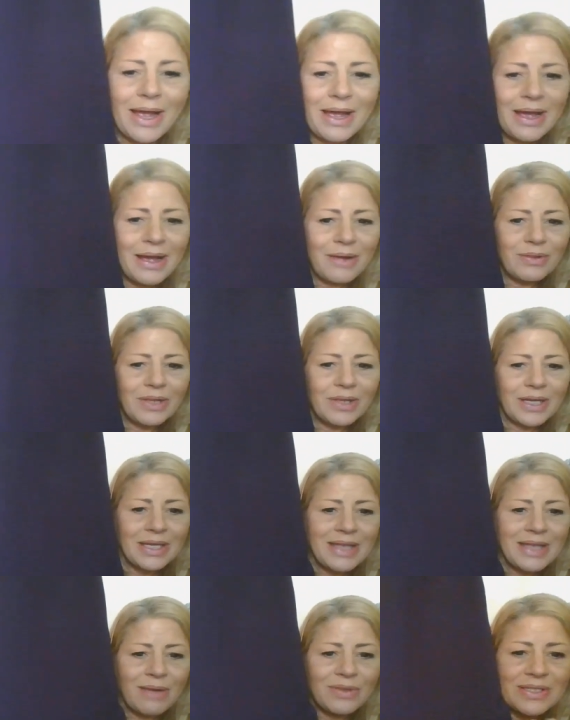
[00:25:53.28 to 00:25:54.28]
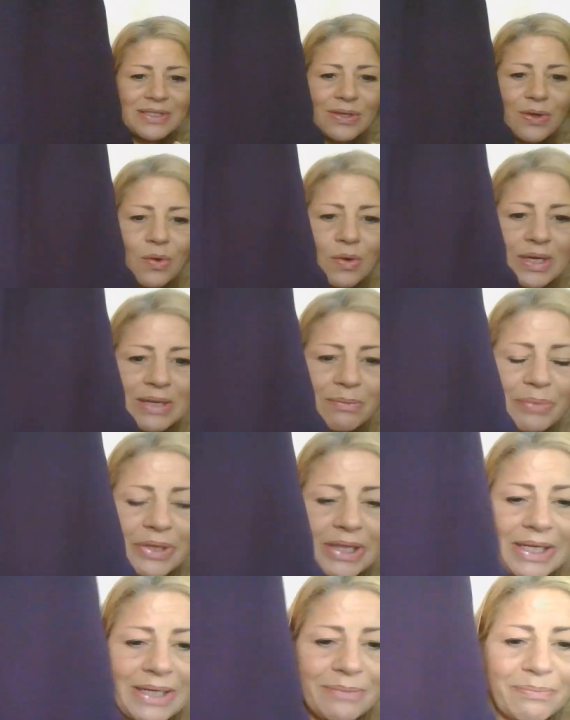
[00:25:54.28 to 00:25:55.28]
Oh, look at that with this accordion
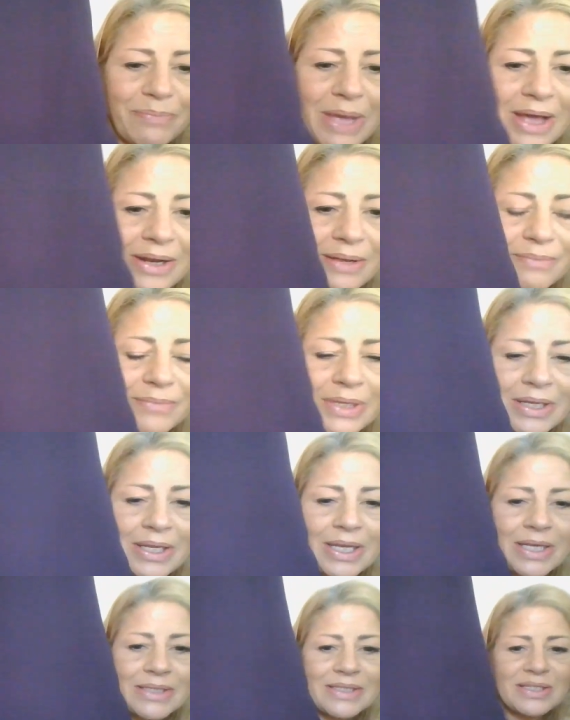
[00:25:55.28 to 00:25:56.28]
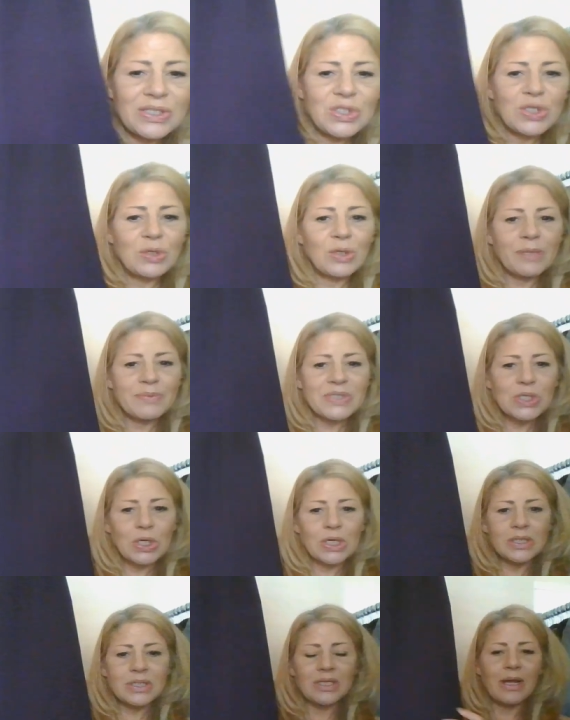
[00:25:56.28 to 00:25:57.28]
pleat bottom. This is a tulip
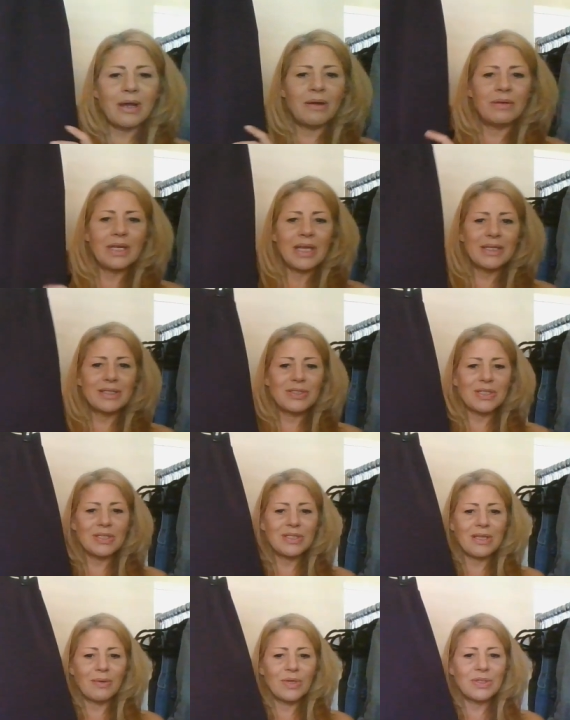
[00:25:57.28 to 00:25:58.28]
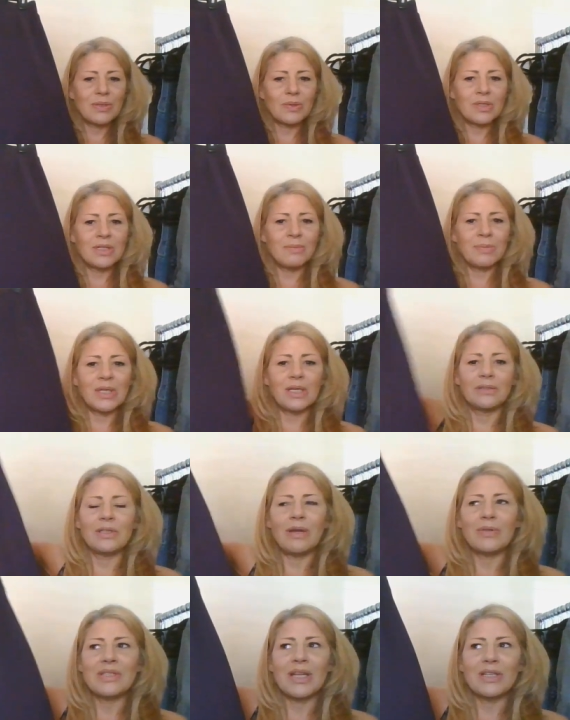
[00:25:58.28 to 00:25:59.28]
skirt. Oh, it's just so adorable.
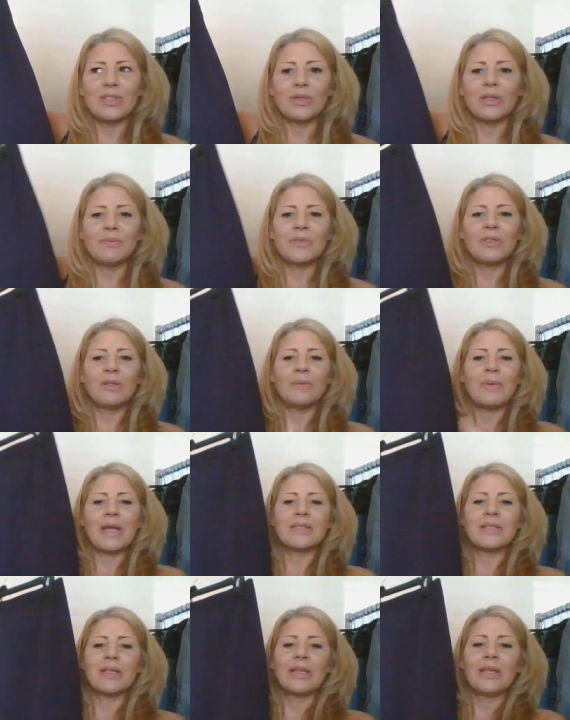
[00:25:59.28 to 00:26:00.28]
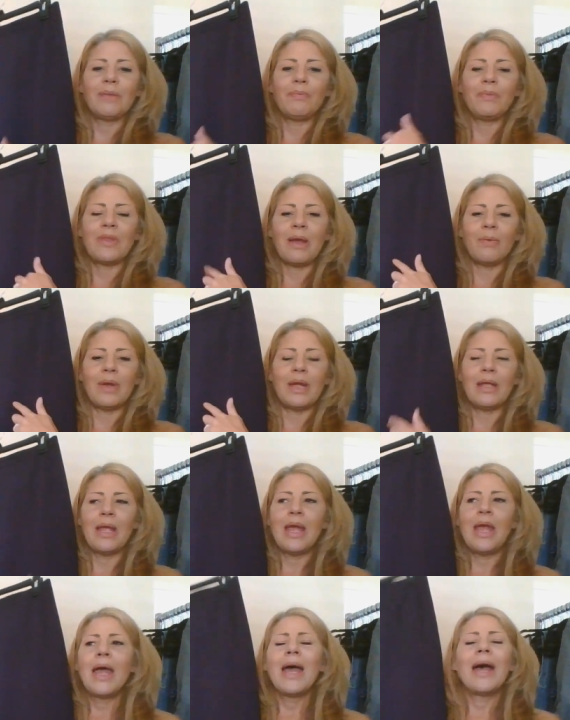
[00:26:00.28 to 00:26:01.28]
No, it's not tulip. Tulip has the lip that way.
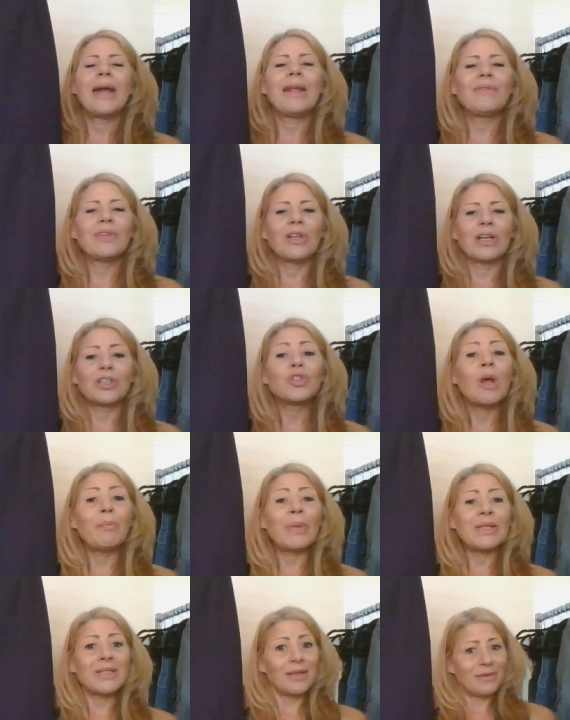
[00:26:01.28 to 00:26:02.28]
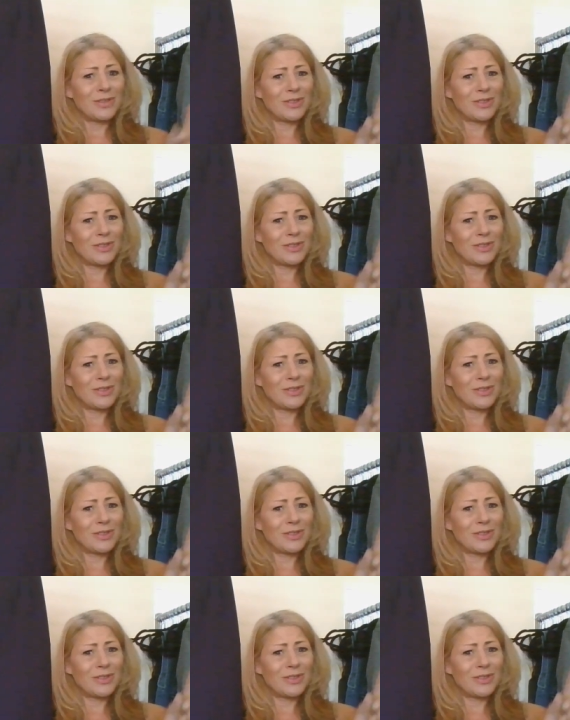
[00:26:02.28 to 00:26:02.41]
I'd have to look. Trumpet.